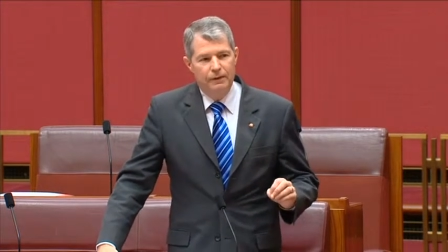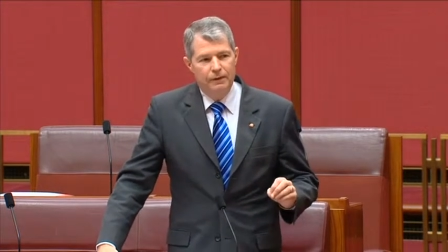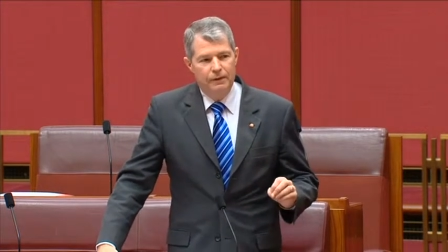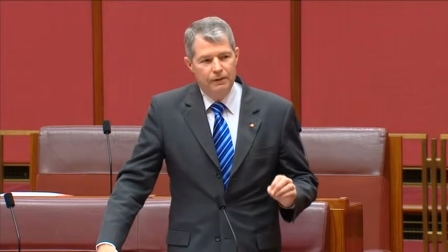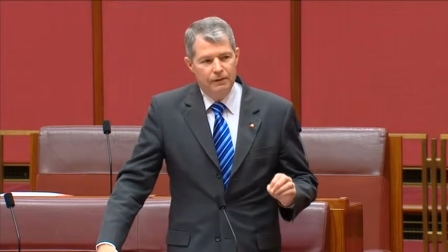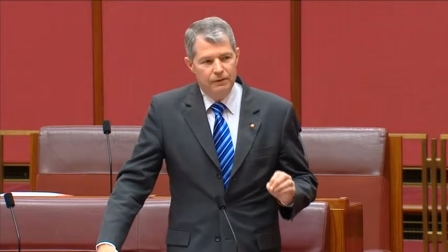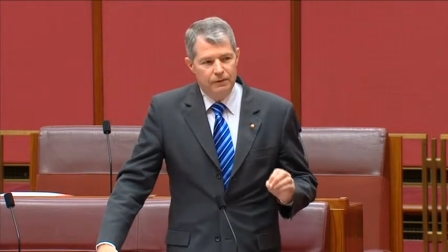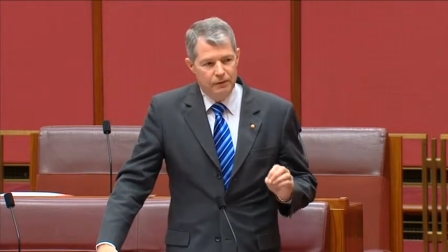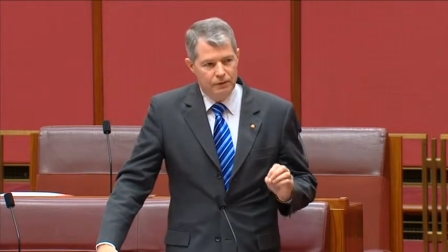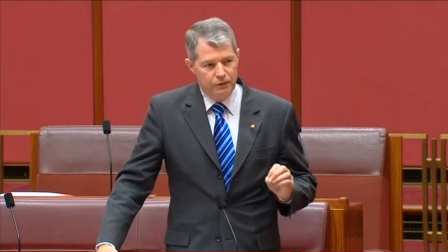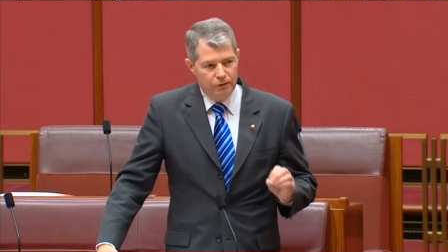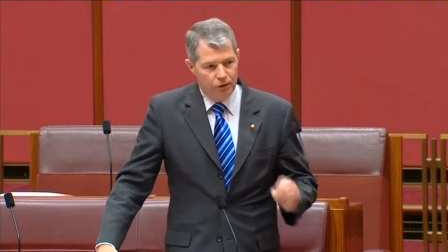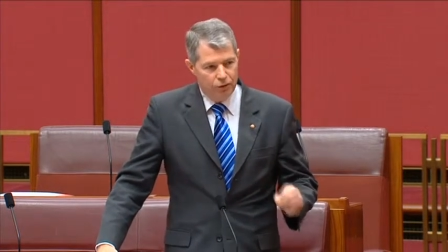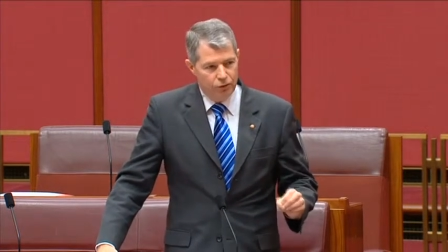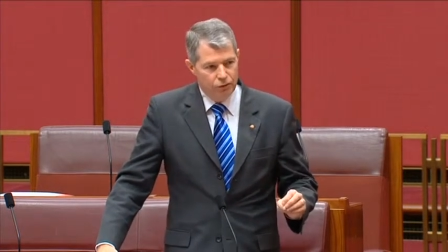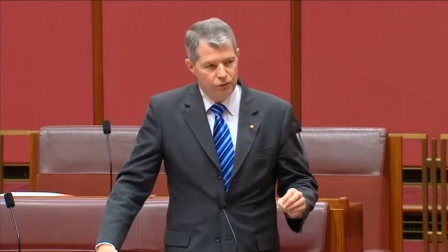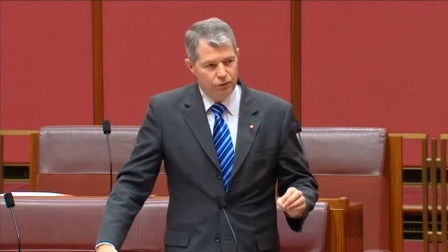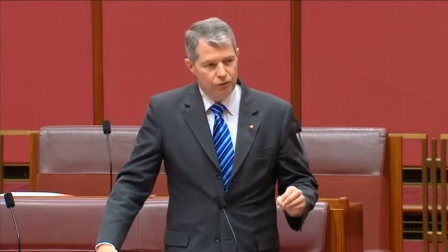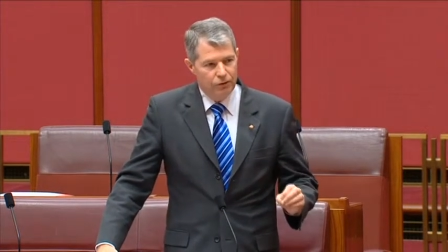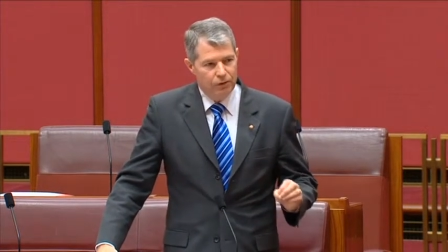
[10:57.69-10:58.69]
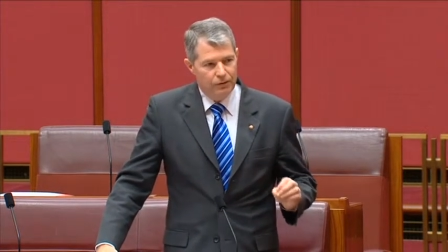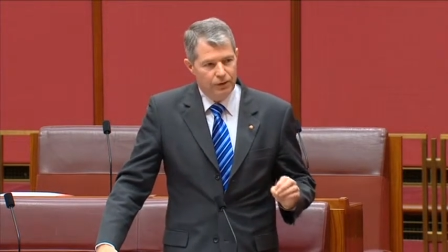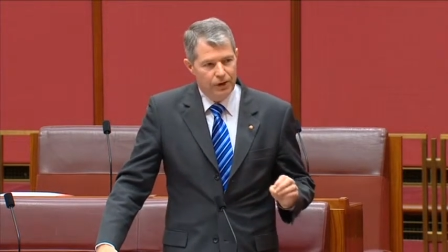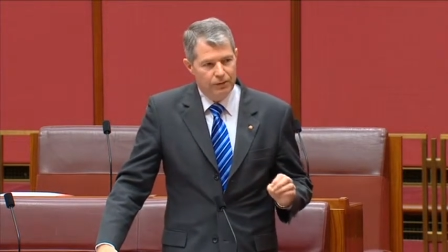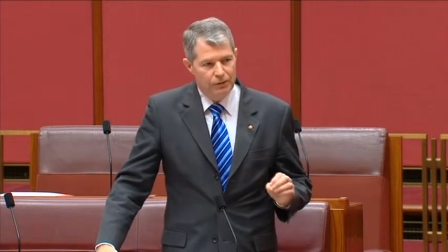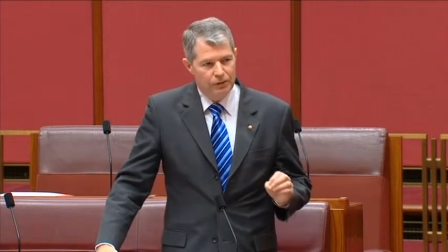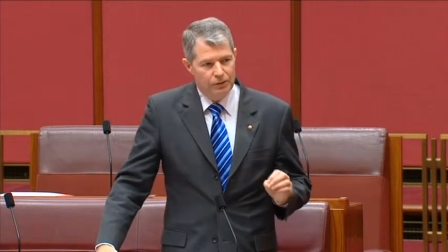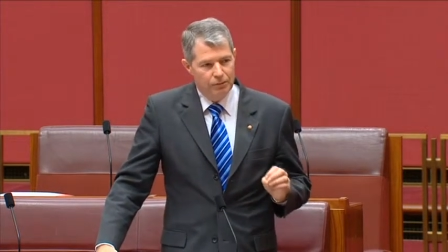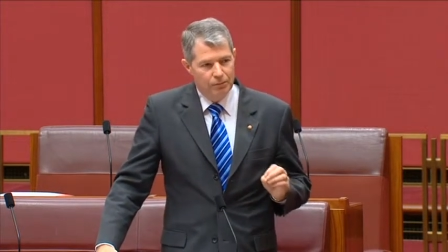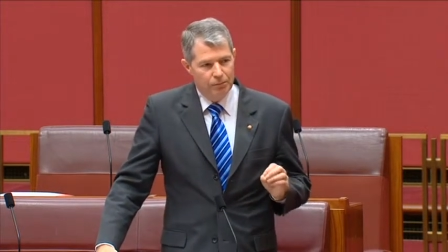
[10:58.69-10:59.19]
that the notion of
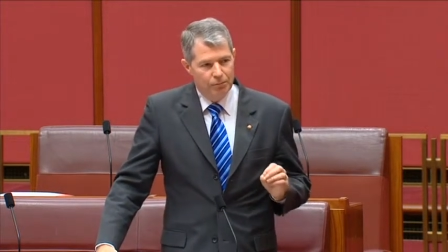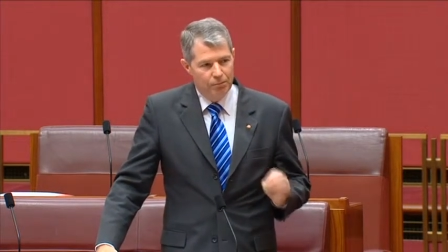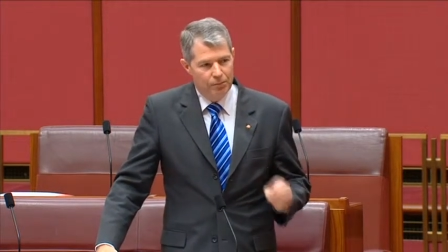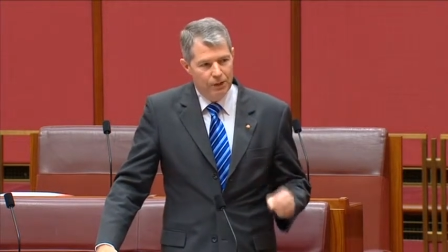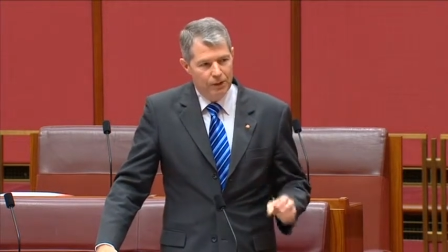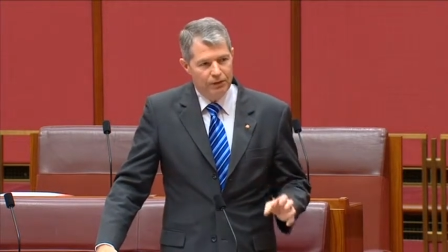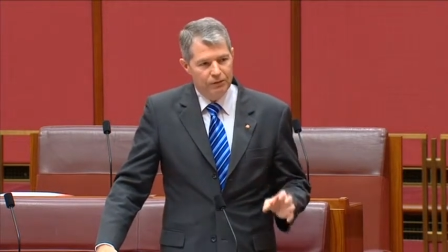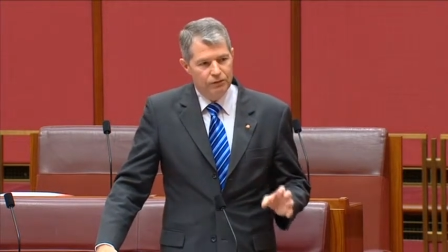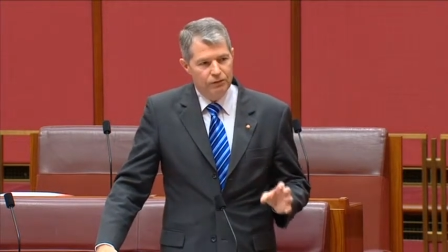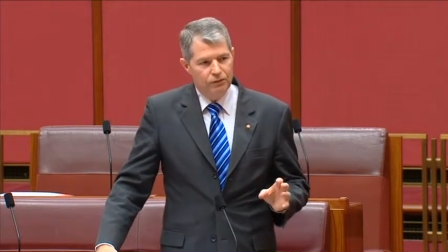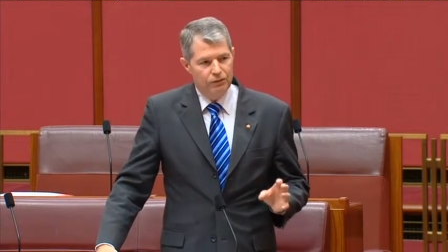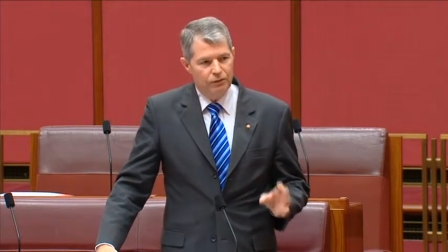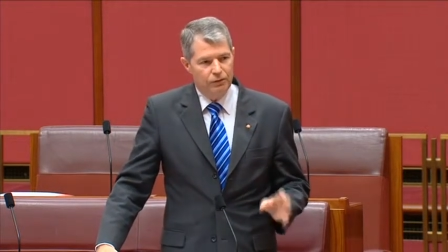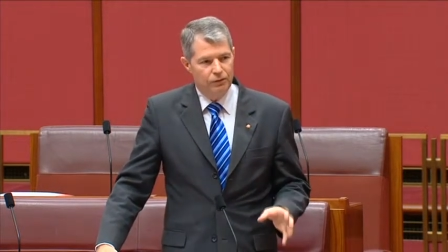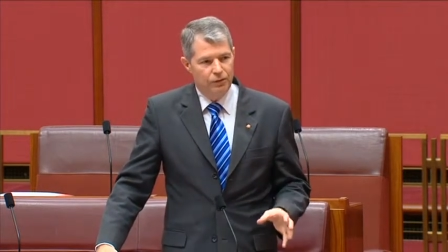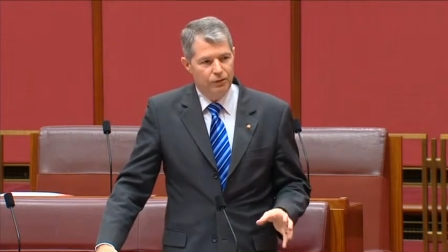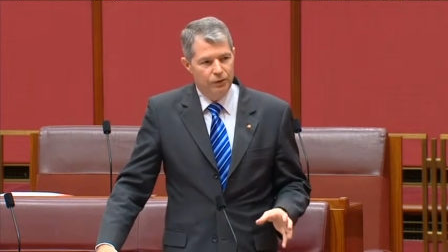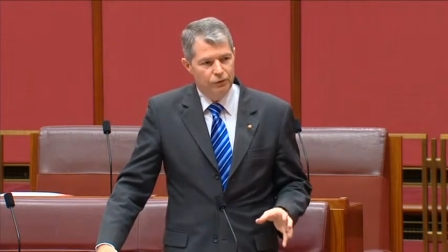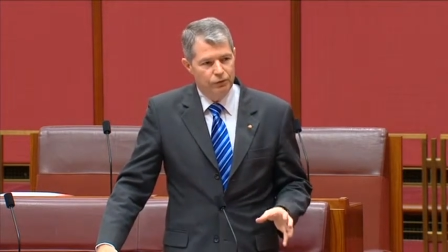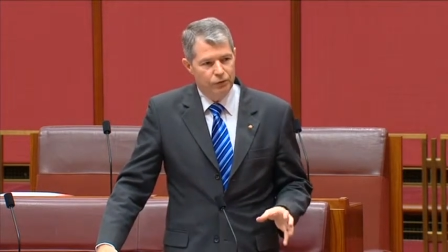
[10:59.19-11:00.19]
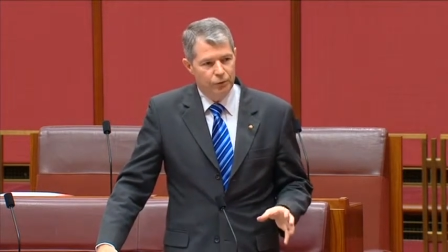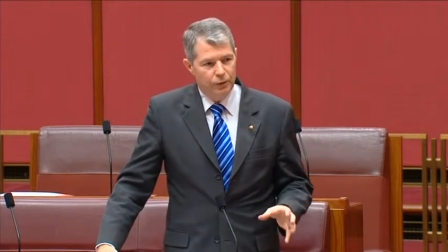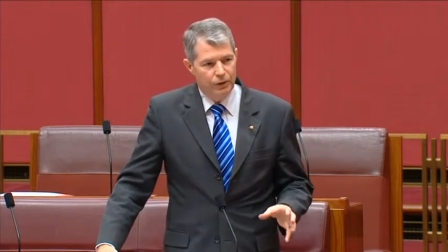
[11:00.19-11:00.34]
having better disclosure